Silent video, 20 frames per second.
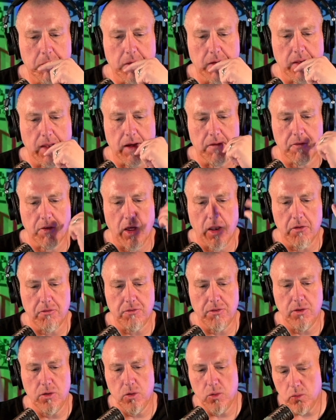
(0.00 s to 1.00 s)
But I've got a
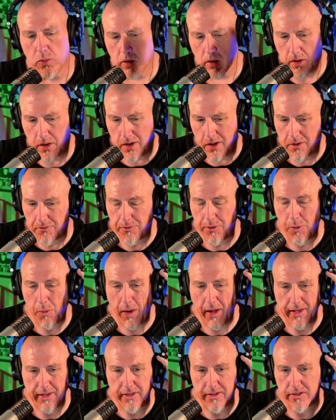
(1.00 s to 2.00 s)
few
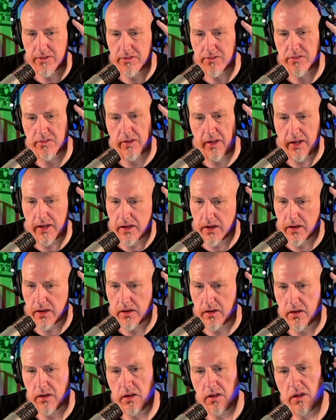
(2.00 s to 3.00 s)
ideas
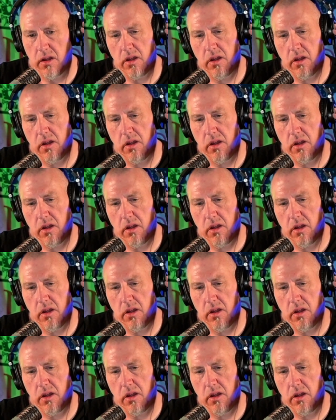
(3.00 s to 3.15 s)
and